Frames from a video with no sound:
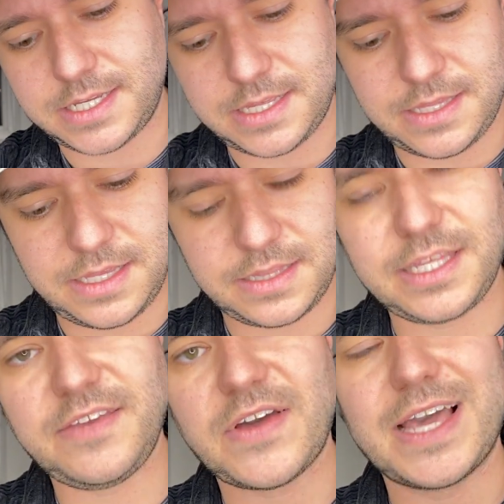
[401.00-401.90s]
in the
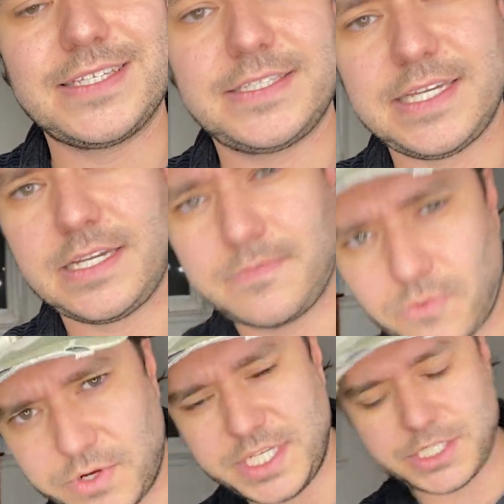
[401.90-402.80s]
Levi's Denim
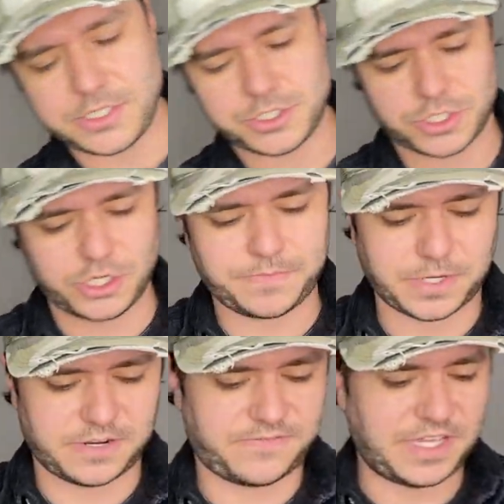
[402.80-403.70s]
Research Group
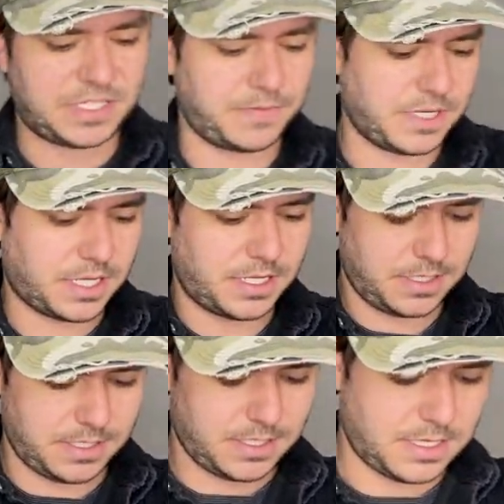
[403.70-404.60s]
on Facebook.
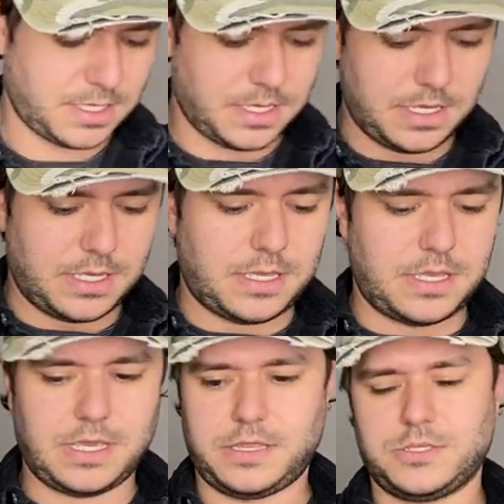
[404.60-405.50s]

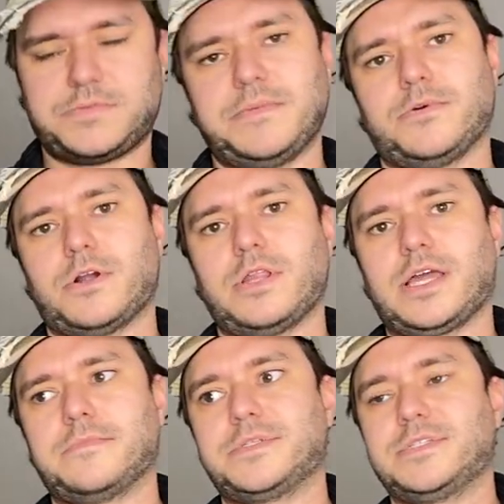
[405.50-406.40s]
And those people are like
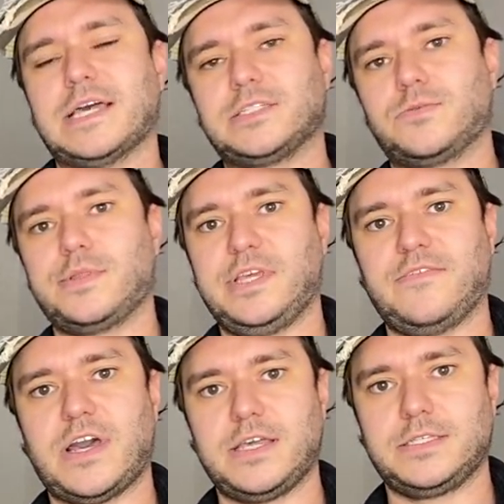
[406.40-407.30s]
obsessed with
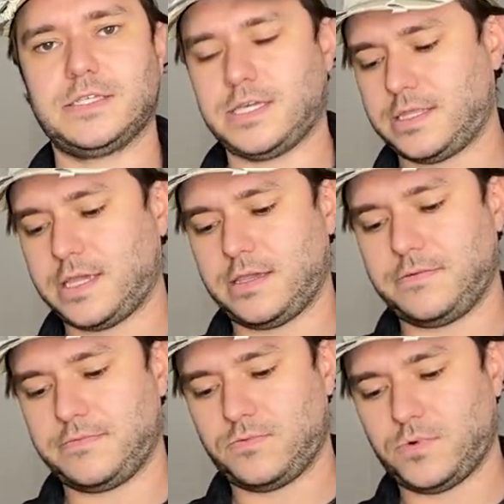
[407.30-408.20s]
Levi's and they
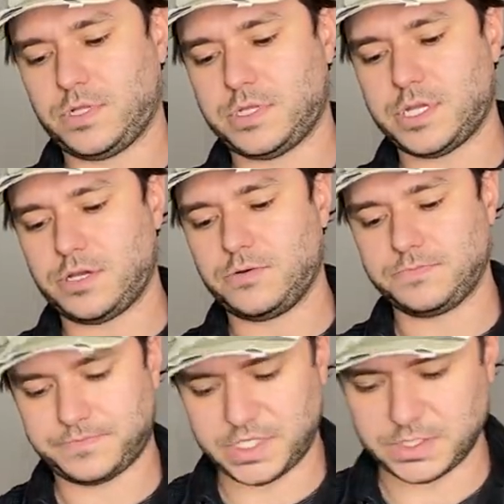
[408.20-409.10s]
will know.
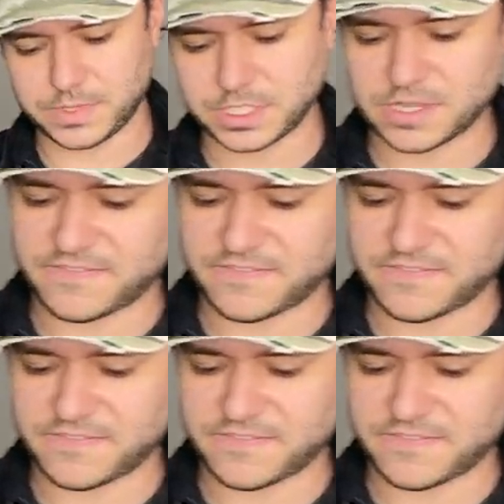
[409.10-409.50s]
These ones are the